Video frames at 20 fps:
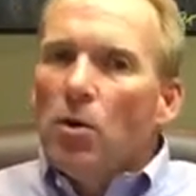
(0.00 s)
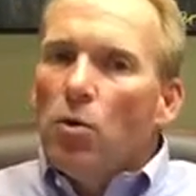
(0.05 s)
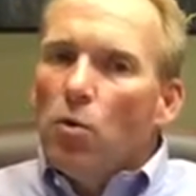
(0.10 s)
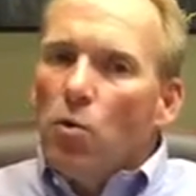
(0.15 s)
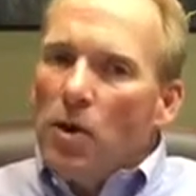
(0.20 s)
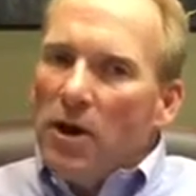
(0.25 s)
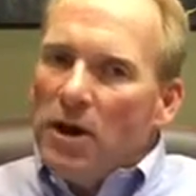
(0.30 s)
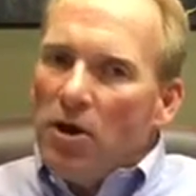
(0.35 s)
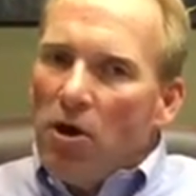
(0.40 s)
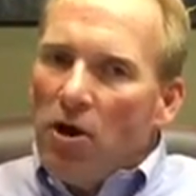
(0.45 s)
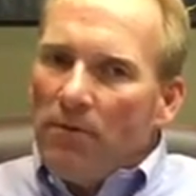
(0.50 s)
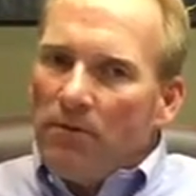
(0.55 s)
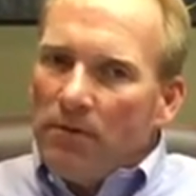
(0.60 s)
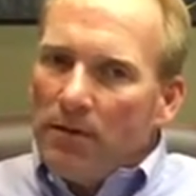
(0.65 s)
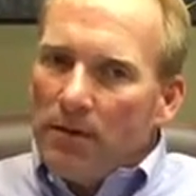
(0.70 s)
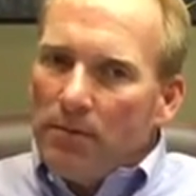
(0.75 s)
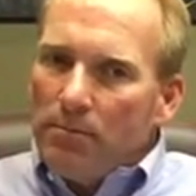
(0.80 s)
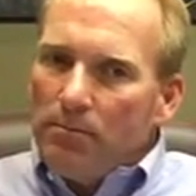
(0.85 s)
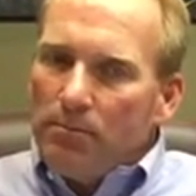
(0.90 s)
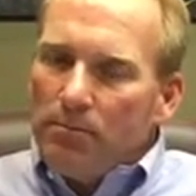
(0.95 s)
We
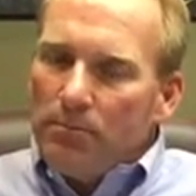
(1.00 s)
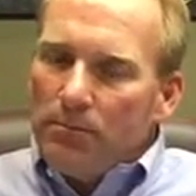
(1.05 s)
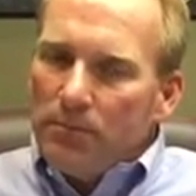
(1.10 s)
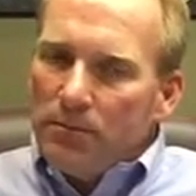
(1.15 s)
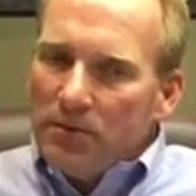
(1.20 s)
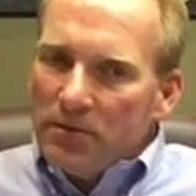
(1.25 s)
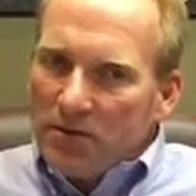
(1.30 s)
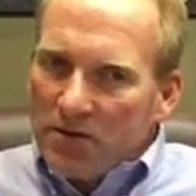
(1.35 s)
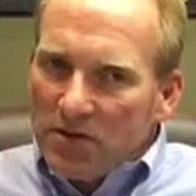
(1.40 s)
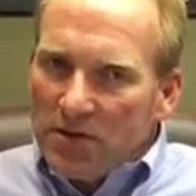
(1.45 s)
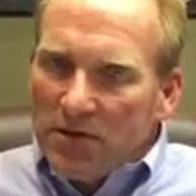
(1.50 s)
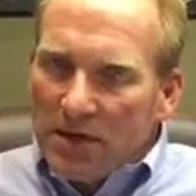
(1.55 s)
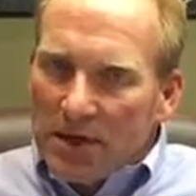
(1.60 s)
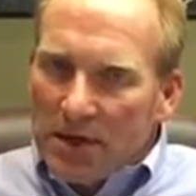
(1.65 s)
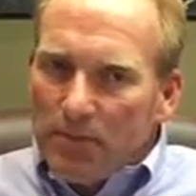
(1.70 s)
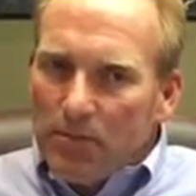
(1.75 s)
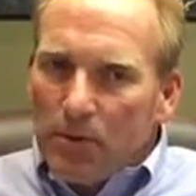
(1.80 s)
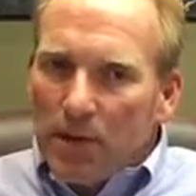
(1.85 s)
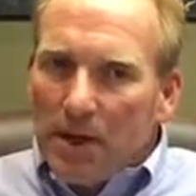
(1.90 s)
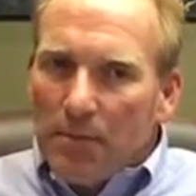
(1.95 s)
often
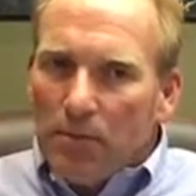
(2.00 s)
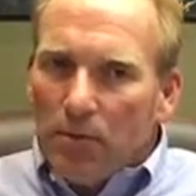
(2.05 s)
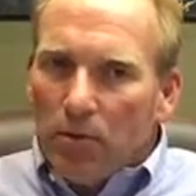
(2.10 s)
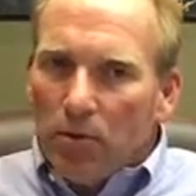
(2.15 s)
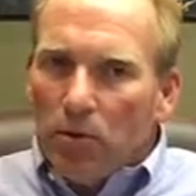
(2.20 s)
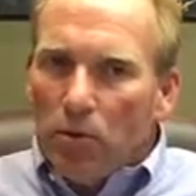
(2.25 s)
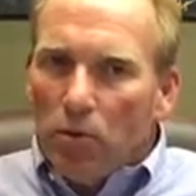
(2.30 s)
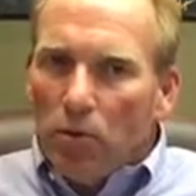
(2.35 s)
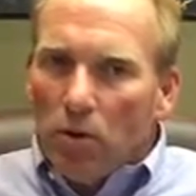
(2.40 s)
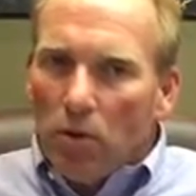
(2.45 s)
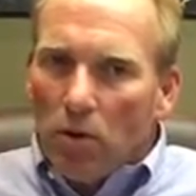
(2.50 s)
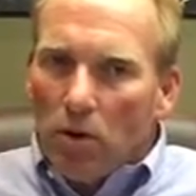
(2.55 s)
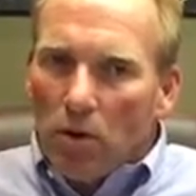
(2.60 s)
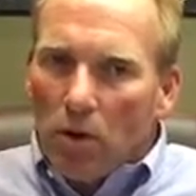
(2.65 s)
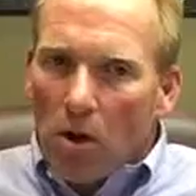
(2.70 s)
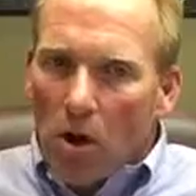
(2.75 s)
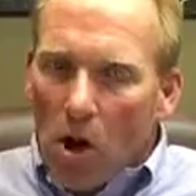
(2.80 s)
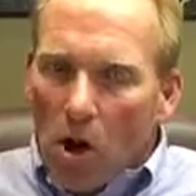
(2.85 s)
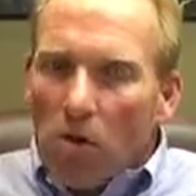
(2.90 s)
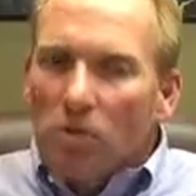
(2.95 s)
see people
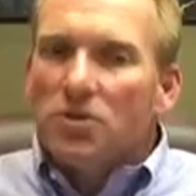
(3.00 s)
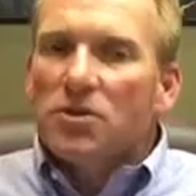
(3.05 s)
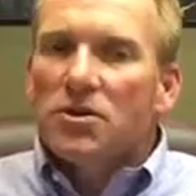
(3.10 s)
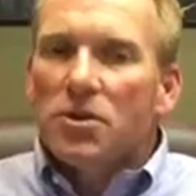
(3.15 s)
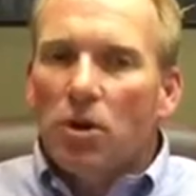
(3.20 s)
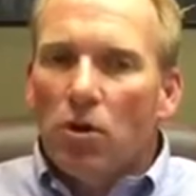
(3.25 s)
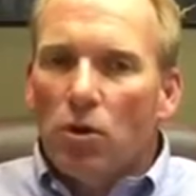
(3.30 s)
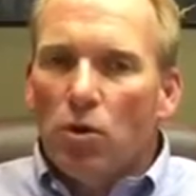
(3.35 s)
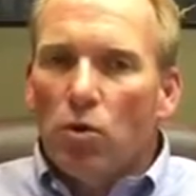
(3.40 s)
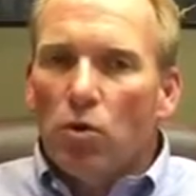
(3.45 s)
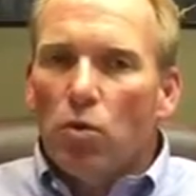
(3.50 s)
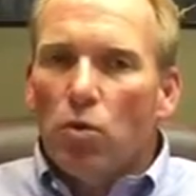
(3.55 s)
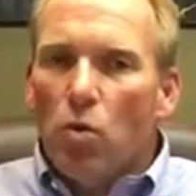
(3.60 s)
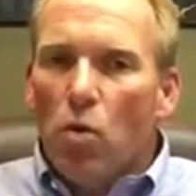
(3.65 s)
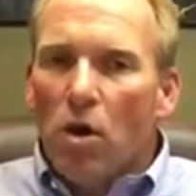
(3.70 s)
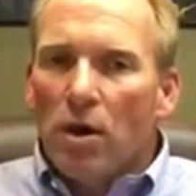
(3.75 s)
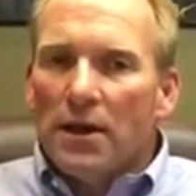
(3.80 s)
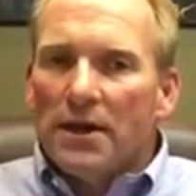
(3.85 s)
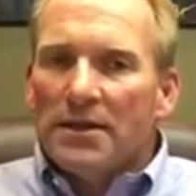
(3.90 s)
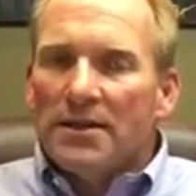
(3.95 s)
also
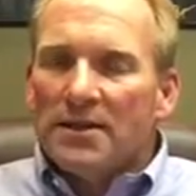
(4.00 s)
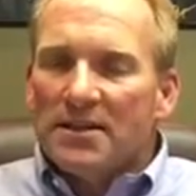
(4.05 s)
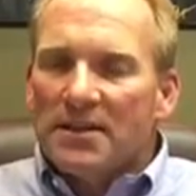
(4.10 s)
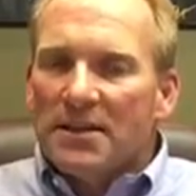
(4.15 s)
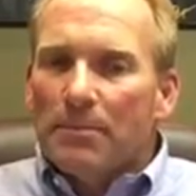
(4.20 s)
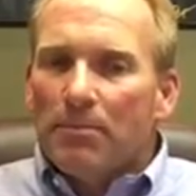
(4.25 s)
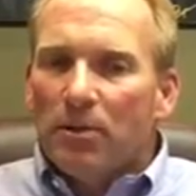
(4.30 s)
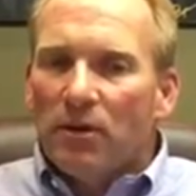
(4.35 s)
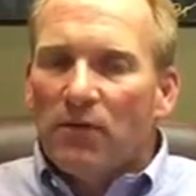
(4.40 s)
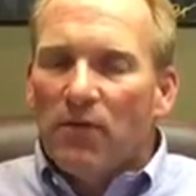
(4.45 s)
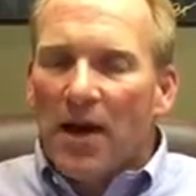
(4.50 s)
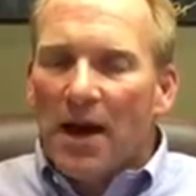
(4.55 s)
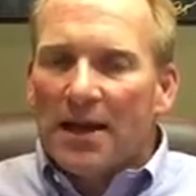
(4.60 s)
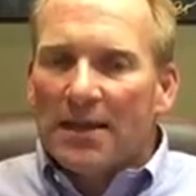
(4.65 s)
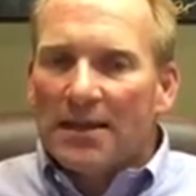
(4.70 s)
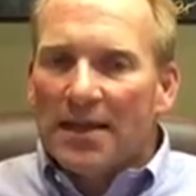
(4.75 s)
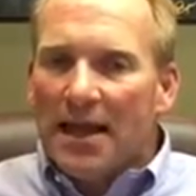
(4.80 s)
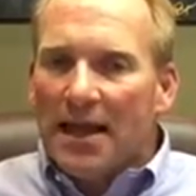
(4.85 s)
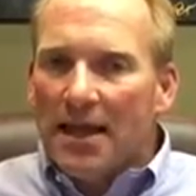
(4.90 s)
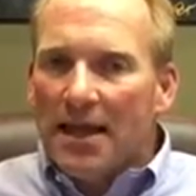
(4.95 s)
wanting to simplify
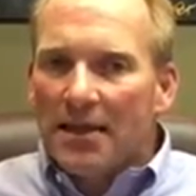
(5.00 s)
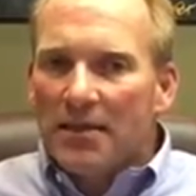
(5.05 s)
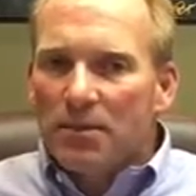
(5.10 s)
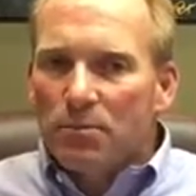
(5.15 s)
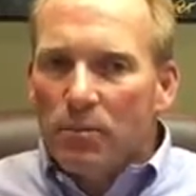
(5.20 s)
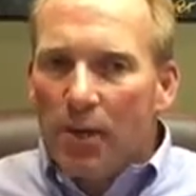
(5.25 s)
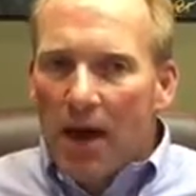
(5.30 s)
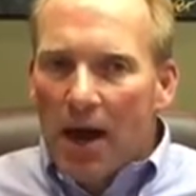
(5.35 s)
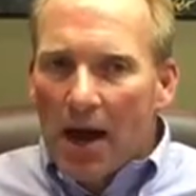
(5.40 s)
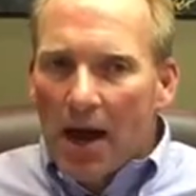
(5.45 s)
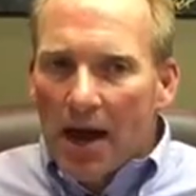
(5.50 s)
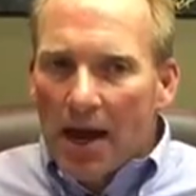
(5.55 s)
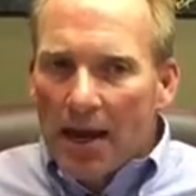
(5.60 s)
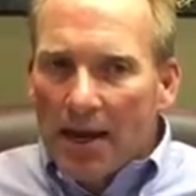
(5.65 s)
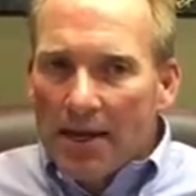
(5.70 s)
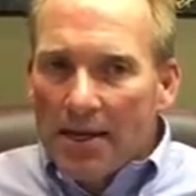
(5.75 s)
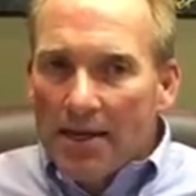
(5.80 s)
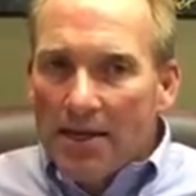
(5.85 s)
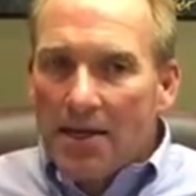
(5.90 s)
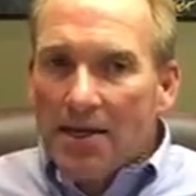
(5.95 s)
things
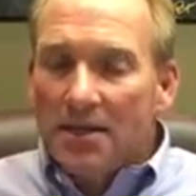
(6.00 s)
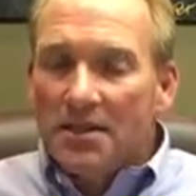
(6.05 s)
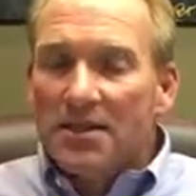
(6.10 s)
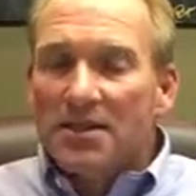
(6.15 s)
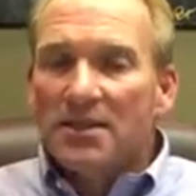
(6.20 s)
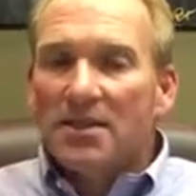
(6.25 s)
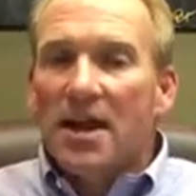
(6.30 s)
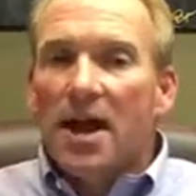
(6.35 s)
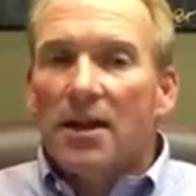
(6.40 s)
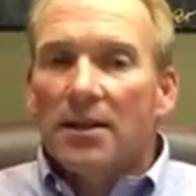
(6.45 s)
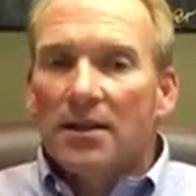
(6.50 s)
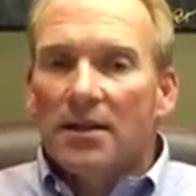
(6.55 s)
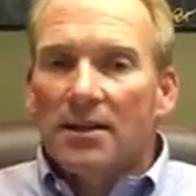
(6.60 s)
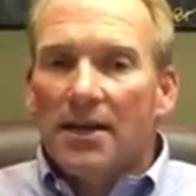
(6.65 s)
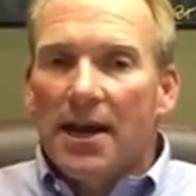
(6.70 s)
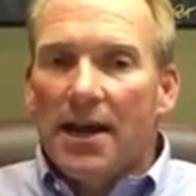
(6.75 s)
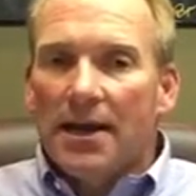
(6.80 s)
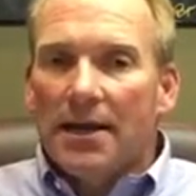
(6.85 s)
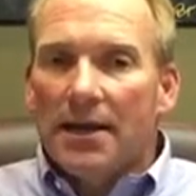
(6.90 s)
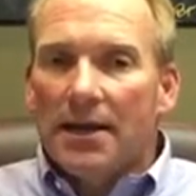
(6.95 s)
by
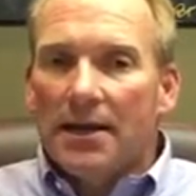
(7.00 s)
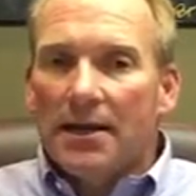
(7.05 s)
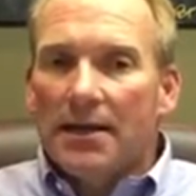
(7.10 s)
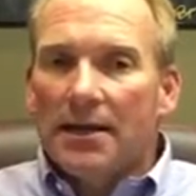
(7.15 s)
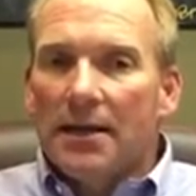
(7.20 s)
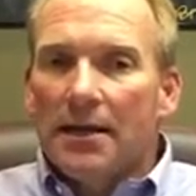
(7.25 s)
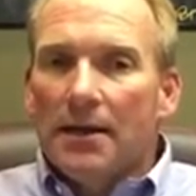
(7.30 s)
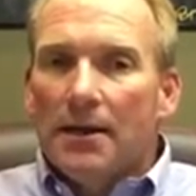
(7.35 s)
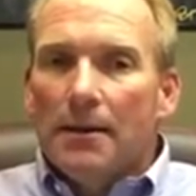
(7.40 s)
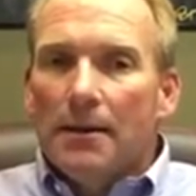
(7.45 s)
consolidating